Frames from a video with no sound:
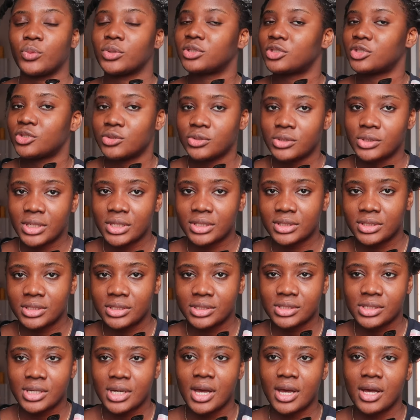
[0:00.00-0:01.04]
with student
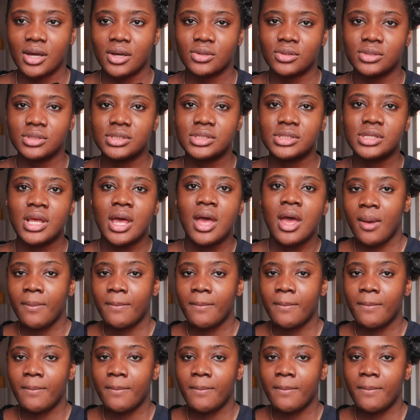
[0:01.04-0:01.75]
discounts.